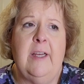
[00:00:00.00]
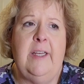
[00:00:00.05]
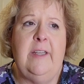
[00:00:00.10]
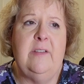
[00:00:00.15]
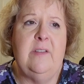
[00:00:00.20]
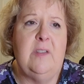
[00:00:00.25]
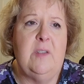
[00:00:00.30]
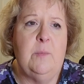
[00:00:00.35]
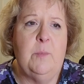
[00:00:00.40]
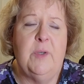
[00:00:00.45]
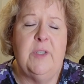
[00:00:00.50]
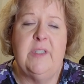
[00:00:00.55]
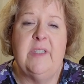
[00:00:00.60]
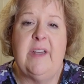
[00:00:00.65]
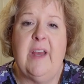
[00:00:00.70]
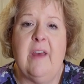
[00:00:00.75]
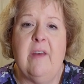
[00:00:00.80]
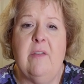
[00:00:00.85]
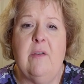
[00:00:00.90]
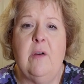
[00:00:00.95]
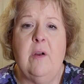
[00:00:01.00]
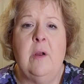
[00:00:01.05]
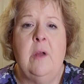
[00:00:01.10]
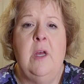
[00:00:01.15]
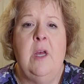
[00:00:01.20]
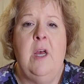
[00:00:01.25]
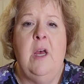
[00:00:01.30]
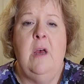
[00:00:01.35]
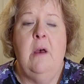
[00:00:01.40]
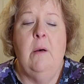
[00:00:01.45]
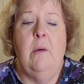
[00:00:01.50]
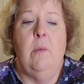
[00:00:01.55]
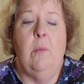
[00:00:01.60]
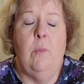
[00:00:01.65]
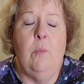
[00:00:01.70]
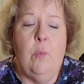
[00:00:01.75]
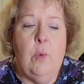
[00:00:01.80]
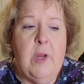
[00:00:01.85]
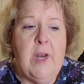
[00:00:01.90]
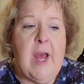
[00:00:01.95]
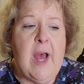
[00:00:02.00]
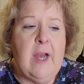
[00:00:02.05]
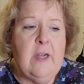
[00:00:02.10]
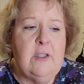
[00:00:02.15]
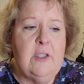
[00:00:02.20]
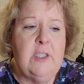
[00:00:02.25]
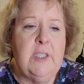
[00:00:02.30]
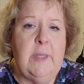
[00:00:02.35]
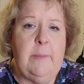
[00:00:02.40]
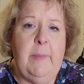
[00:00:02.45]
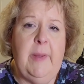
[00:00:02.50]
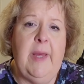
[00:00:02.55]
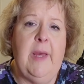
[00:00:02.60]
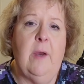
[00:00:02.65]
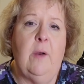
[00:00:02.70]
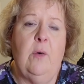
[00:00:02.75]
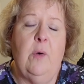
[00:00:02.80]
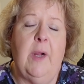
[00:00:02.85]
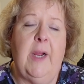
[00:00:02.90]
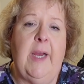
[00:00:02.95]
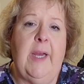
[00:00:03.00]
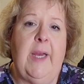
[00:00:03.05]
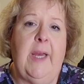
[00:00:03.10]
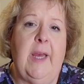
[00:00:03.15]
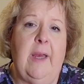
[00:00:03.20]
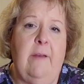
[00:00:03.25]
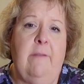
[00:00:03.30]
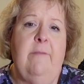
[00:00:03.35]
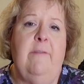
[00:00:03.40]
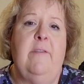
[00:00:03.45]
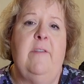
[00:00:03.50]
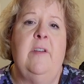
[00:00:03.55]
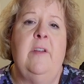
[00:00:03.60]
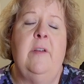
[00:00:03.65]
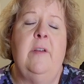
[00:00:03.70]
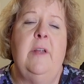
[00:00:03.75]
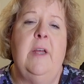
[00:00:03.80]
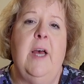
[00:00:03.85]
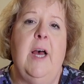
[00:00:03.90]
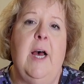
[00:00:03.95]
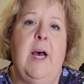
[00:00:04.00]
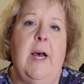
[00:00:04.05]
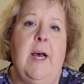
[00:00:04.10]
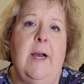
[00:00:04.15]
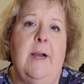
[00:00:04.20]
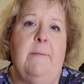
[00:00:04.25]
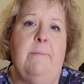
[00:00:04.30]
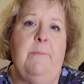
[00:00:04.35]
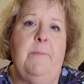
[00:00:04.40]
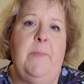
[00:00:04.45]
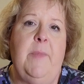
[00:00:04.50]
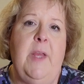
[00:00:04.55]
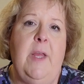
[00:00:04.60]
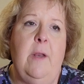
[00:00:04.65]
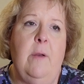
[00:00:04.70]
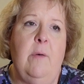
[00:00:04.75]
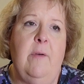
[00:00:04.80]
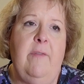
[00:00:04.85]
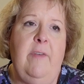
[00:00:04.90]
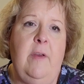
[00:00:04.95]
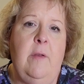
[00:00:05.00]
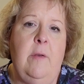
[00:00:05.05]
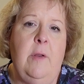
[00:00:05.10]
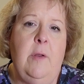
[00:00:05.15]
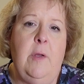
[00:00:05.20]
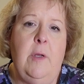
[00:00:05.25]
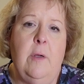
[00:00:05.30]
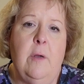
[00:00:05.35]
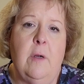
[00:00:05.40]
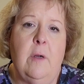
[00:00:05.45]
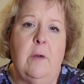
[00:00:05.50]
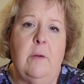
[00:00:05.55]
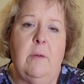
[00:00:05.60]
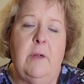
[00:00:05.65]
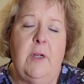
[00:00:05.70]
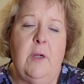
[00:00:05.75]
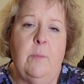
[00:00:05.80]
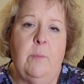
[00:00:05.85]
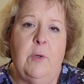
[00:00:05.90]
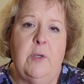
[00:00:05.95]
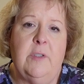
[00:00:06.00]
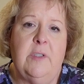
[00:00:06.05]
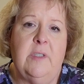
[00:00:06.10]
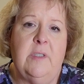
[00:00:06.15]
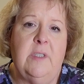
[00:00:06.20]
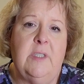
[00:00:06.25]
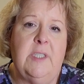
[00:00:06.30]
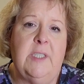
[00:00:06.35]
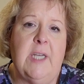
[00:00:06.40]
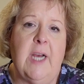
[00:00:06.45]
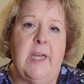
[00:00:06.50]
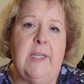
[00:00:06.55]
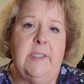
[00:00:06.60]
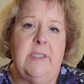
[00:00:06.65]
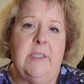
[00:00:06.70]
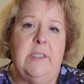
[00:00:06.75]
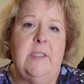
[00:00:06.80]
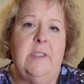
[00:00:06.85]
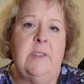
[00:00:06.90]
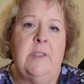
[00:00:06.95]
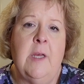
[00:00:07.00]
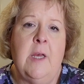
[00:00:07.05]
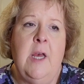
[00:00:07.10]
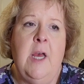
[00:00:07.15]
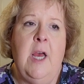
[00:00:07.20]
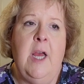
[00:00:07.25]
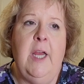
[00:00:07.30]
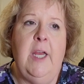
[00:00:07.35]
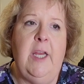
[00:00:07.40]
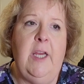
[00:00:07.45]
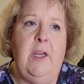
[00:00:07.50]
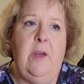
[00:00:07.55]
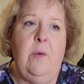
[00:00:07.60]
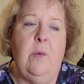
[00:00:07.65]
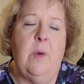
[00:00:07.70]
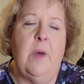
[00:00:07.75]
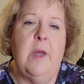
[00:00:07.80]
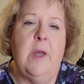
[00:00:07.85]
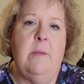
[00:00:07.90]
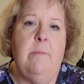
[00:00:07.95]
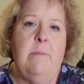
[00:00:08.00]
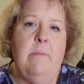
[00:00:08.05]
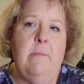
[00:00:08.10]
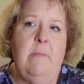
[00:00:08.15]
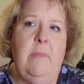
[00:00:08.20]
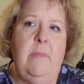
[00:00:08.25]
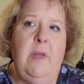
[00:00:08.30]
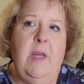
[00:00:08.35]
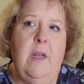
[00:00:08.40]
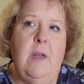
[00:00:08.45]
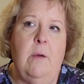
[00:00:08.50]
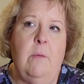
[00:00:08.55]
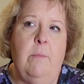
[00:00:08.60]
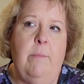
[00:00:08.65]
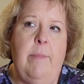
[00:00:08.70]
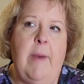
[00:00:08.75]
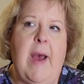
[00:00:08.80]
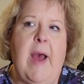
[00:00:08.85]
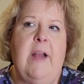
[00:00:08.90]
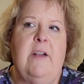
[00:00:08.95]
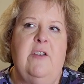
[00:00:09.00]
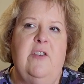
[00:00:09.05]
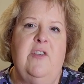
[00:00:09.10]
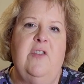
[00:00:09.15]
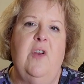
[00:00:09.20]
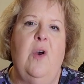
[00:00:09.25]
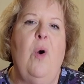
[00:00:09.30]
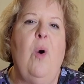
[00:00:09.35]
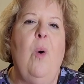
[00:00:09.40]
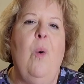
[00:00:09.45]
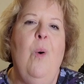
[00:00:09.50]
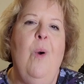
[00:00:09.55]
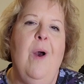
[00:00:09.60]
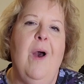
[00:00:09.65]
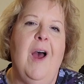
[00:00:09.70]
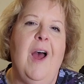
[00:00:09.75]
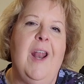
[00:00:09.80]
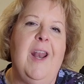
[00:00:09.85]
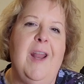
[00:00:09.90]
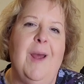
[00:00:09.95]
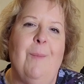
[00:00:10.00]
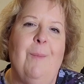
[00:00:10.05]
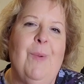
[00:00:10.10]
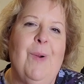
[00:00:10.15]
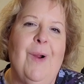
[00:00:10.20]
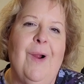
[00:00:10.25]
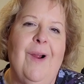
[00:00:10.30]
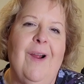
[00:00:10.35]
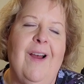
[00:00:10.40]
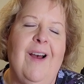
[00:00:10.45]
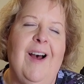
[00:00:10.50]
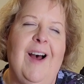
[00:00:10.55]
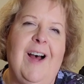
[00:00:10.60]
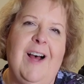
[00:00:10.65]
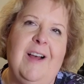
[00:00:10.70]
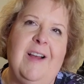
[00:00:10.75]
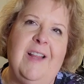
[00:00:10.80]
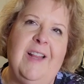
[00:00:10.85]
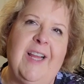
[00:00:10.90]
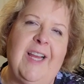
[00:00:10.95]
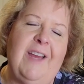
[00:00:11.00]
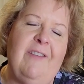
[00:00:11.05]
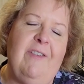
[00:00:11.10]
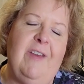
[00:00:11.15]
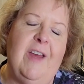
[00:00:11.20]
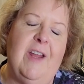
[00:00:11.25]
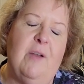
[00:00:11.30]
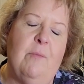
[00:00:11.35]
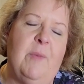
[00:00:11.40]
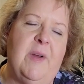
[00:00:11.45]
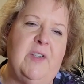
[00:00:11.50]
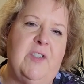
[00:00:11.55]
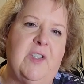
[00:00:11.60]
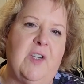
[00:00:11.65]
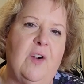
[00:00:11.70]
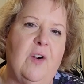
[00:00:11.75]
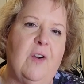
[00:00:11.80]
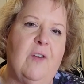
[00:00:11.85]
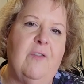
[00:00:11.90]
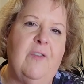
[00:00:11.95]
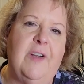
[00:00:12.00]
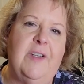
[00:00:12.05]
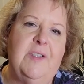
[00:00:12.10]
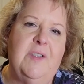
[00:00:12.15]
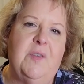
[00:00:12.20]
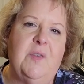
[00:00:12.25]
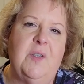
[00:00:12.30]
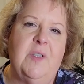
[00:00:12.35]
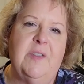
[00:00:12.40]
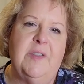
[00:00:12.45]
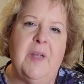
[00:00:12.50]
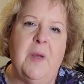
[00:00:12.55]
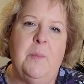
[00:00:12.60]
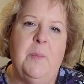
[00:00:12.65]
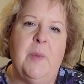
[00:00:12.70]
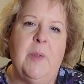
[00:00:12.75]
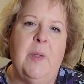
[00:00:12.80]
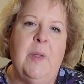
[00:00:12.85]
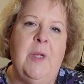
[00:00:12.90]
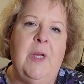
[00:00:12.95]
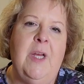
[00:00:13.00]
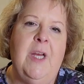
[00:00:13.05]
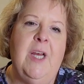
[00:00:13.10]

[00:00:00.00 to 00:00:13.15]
easy to put together. Would actually be a great gift. If you knew your person's sizes, you could batch sew a number. Like if you had a bunch of girlfriends, for example,